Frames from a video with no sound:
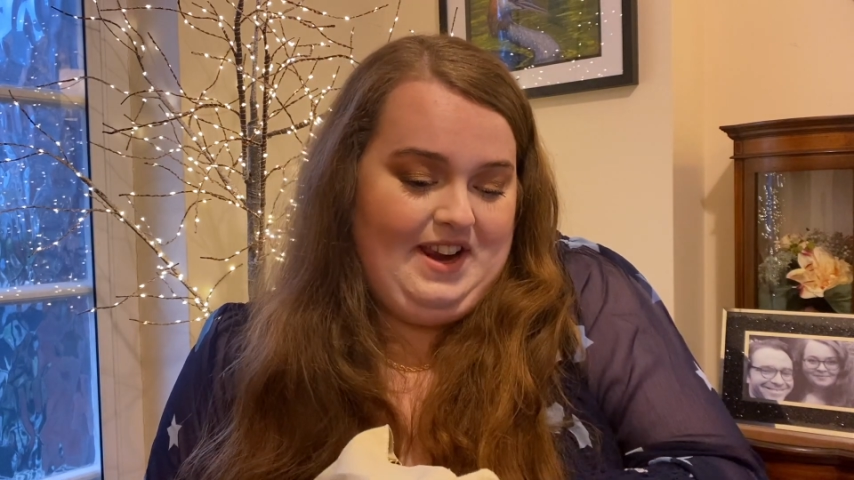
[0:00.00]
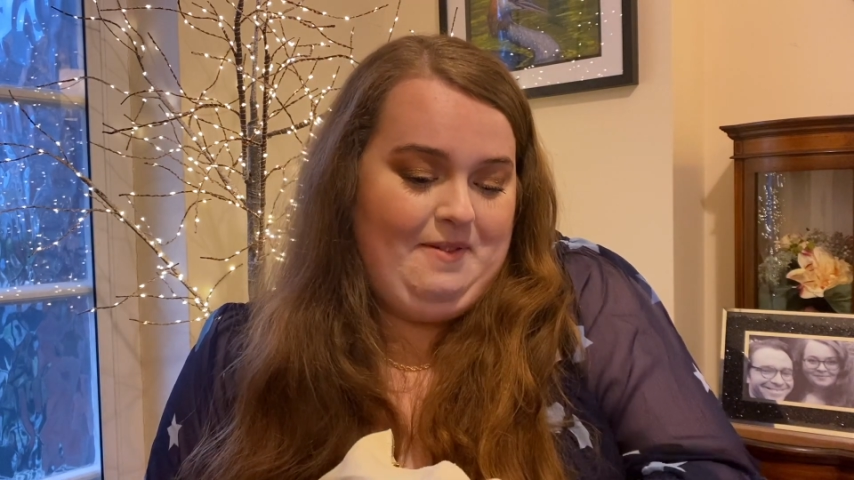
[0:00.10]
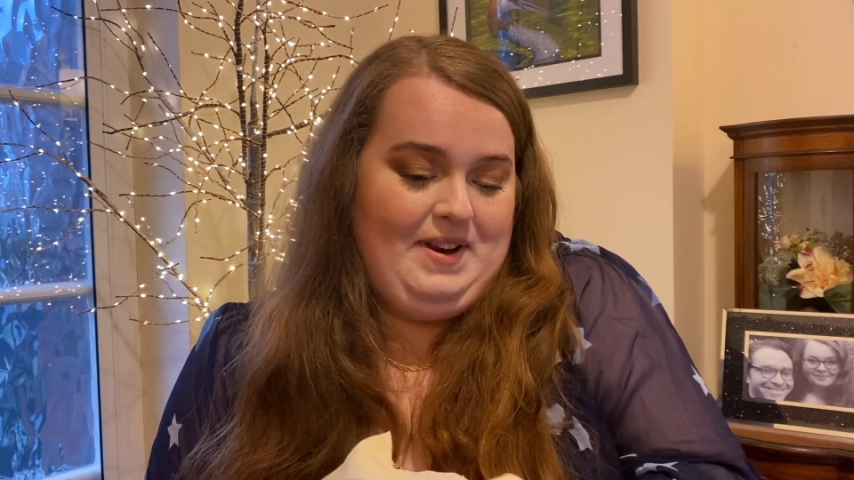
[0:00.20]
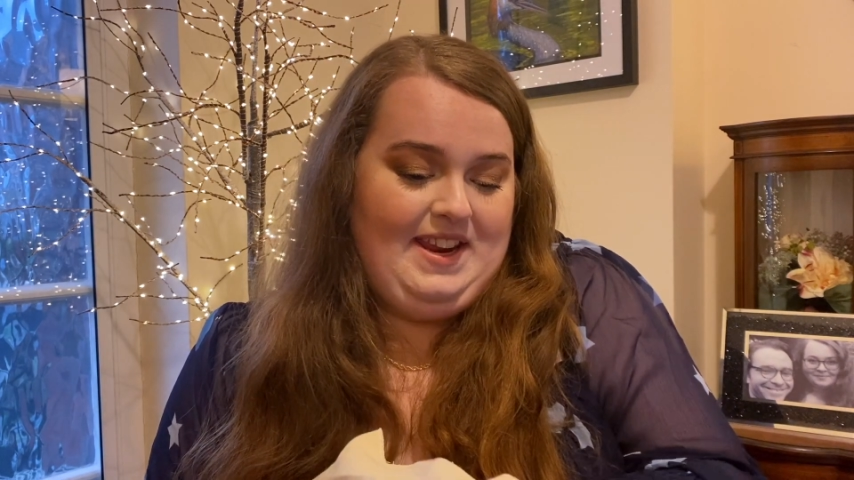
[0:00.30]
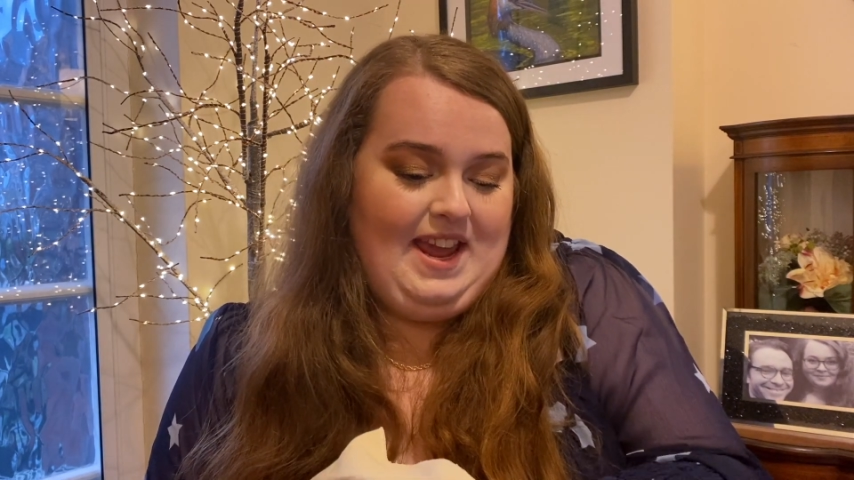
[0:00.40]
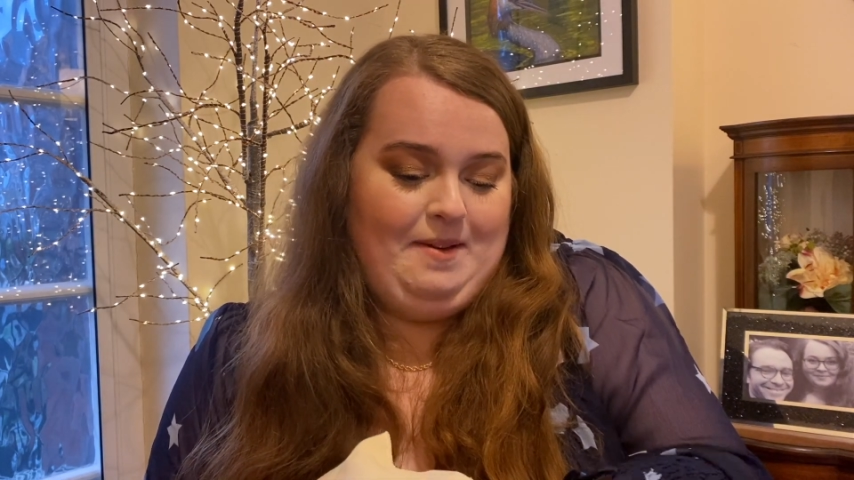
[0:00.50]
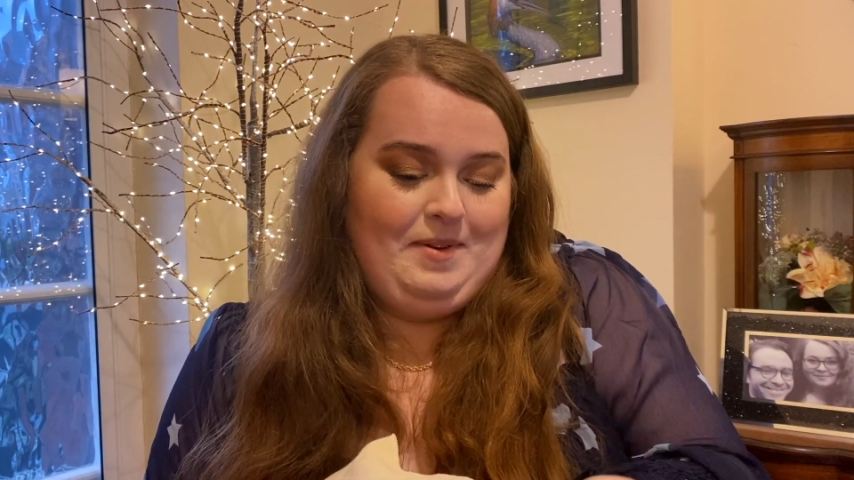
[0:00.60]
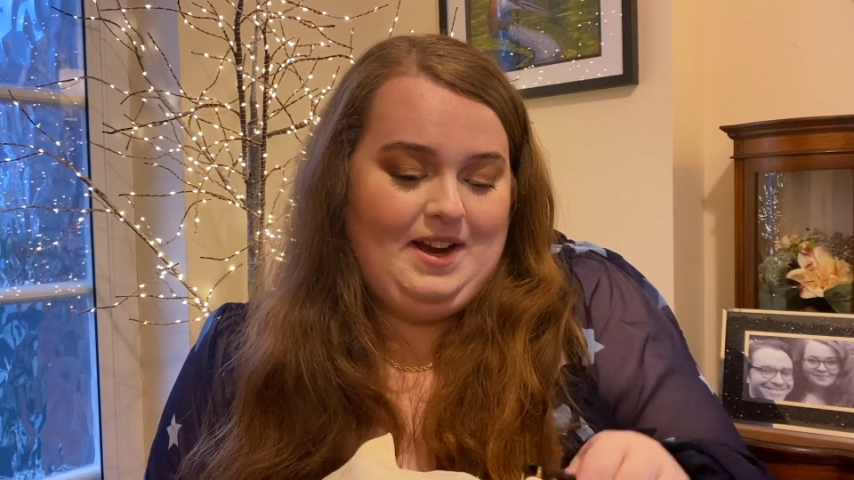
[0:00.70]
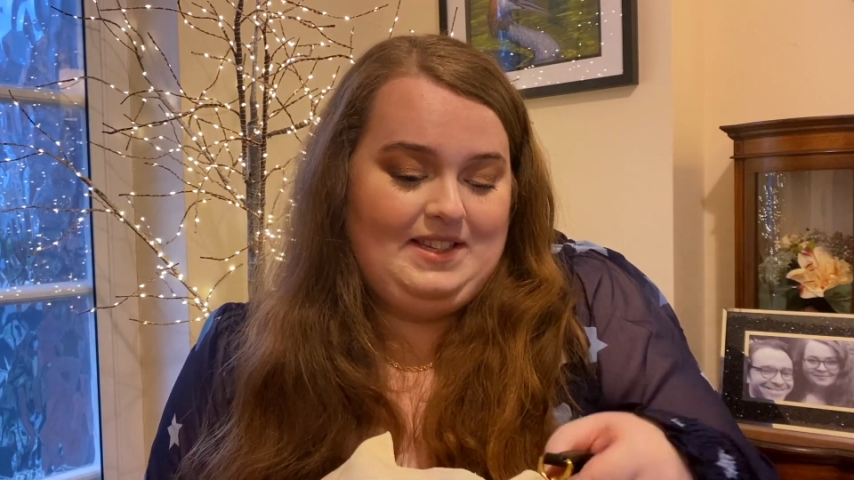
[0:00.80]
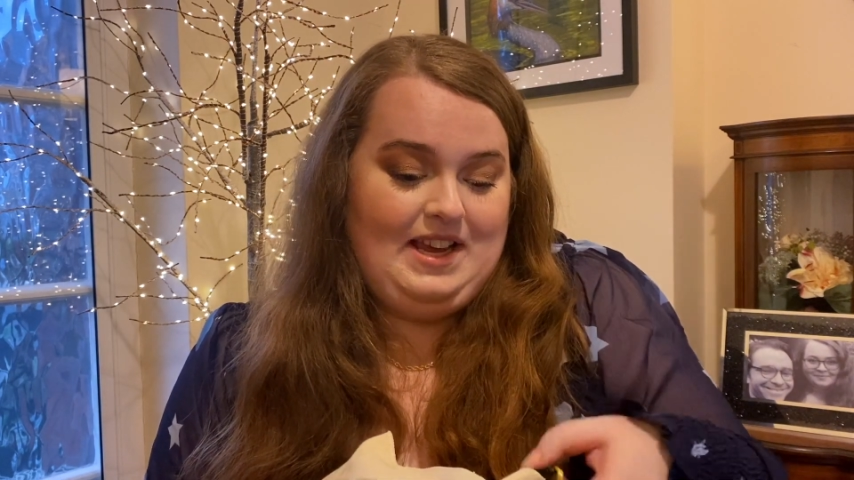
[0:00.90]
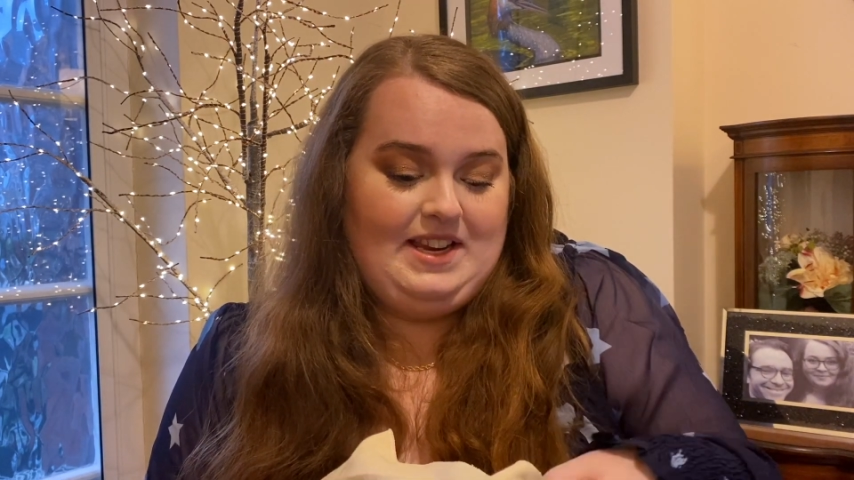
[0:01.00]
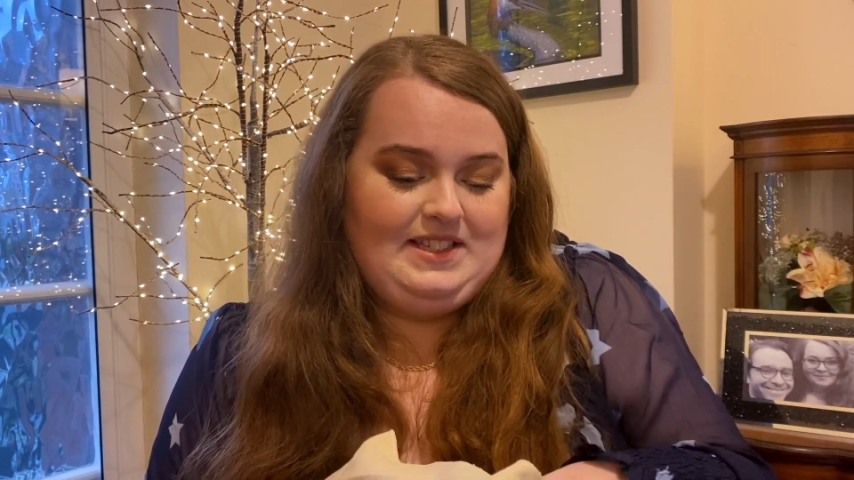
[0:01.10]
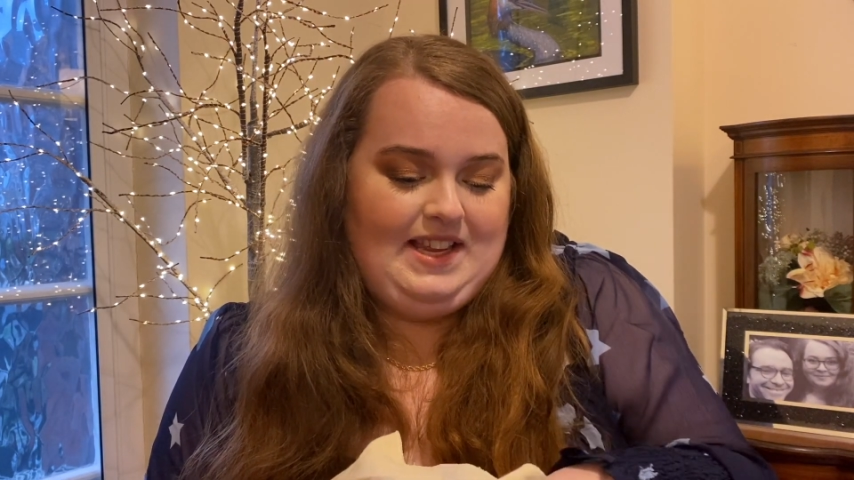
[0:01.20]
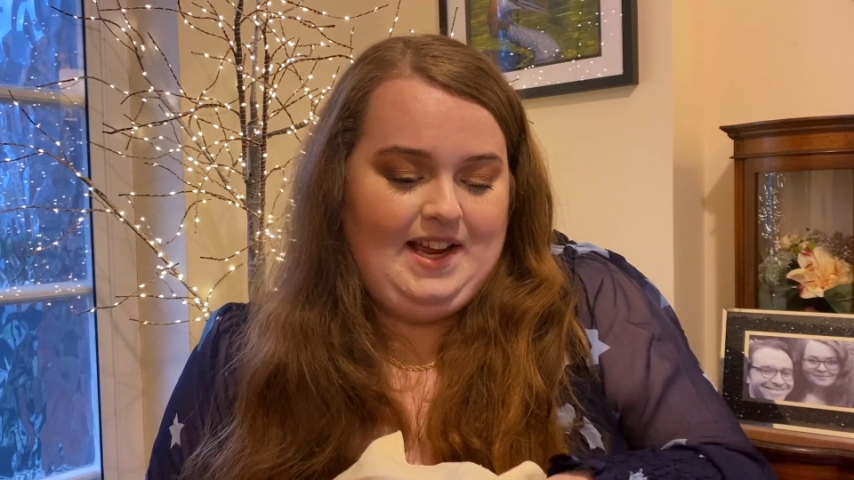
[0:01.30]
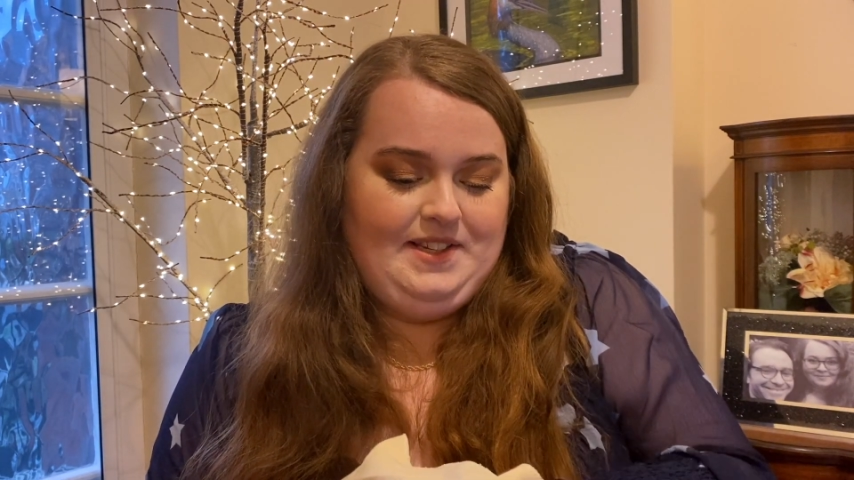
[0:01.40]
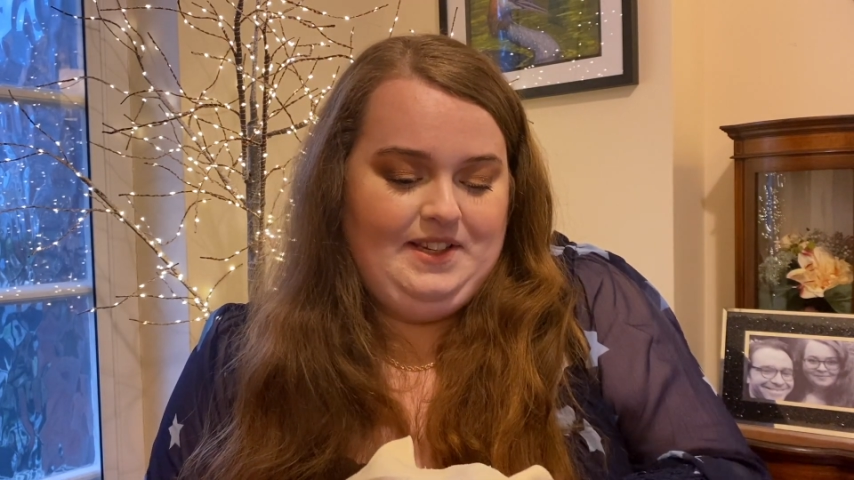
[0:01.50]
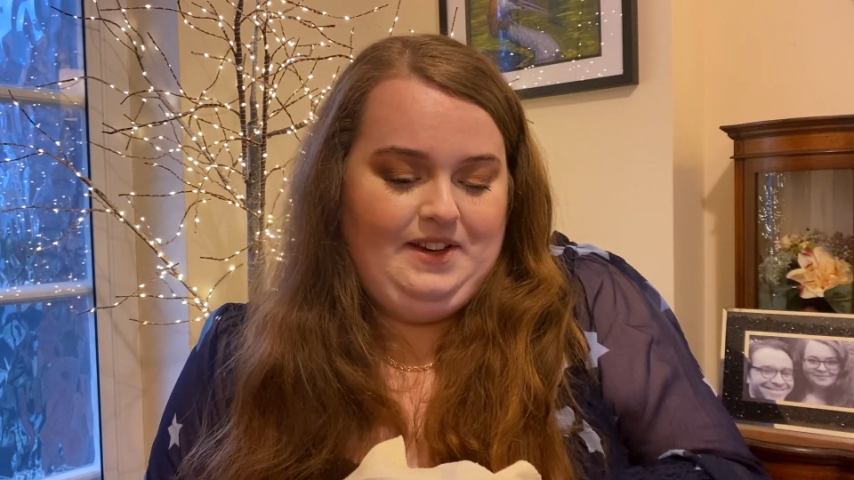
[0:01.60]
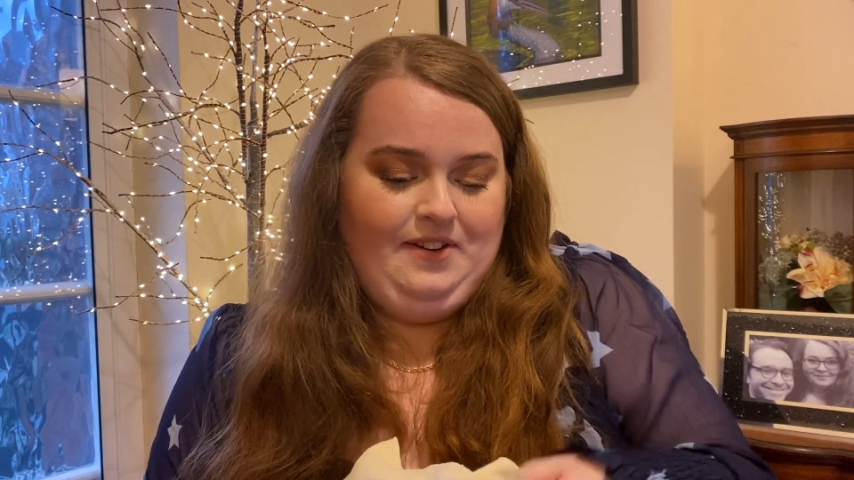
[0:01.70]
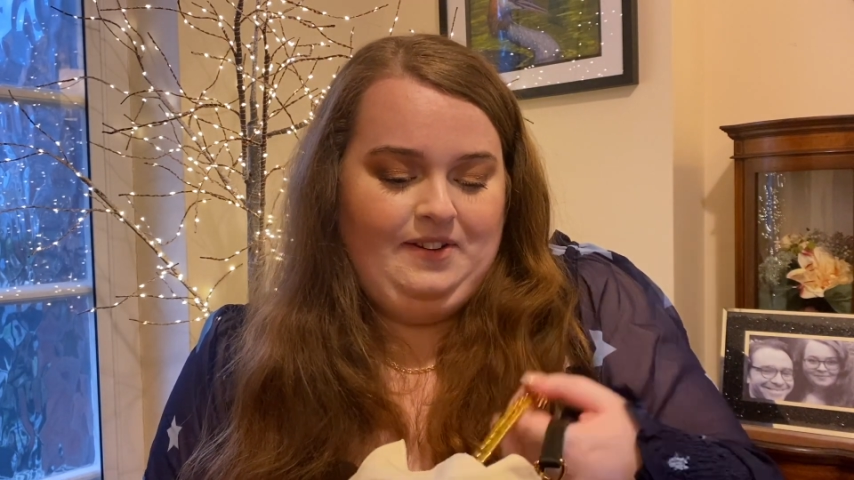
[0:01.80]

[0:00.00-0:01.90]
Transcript: it when it came guys. I just had to.